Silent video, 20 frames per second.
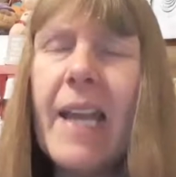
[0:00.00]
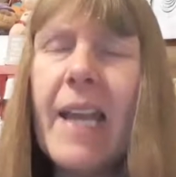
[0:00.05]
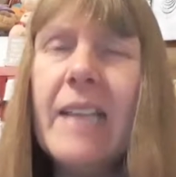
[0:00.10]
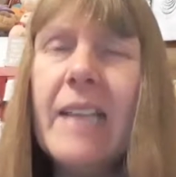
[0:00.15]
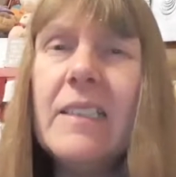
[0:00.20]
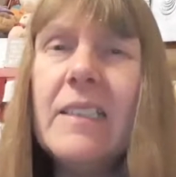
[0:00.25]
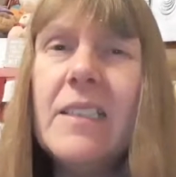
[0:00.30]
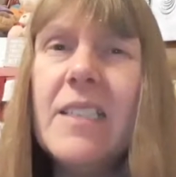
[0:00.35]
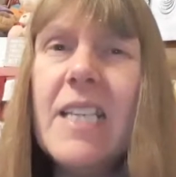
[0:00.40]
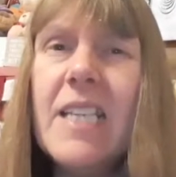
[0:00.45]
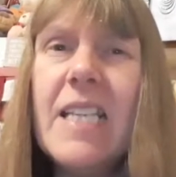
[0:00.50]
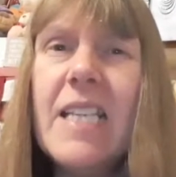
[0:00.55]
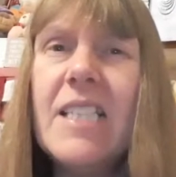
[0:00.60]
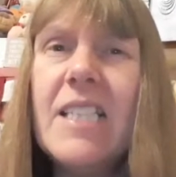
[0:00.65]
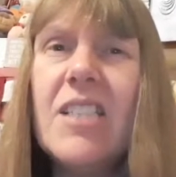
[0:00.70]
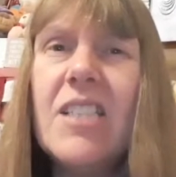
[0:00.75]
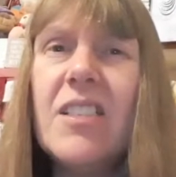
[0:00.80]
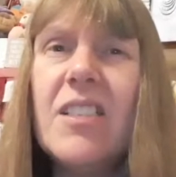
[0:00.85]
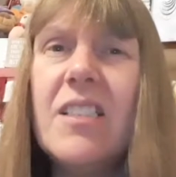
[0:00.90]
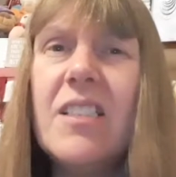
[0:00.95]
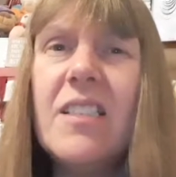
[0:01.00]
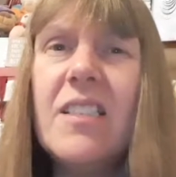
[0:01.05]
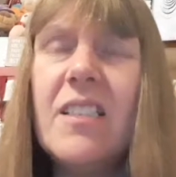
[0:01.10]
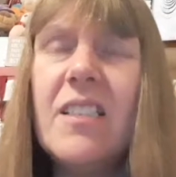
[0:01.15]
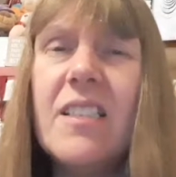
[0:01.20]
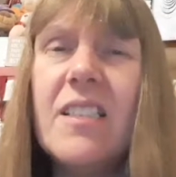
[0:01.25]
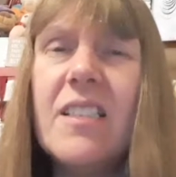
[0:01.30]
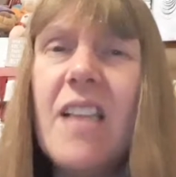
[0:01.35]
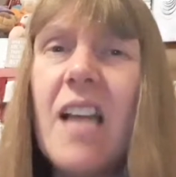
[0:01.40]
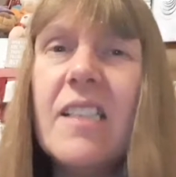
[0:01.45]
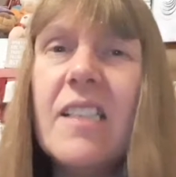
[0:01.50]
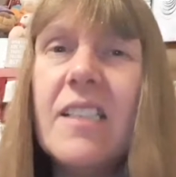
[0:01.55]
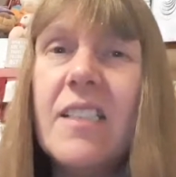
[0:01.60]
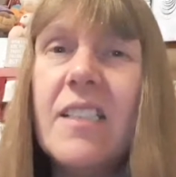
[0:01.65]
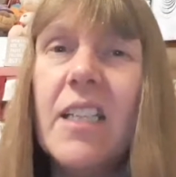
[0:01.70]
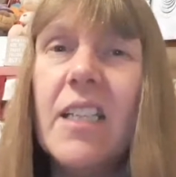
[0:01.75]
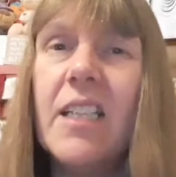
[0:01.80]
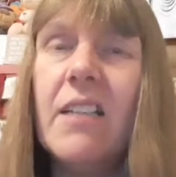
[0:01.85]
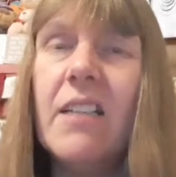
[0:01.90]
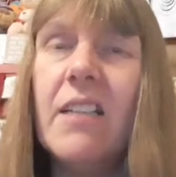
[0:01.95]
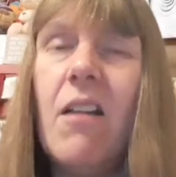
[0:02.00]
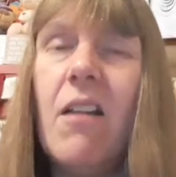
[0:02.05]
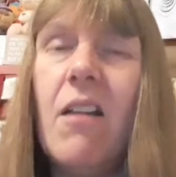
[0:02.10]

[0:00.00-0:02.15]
And it's just disgusting.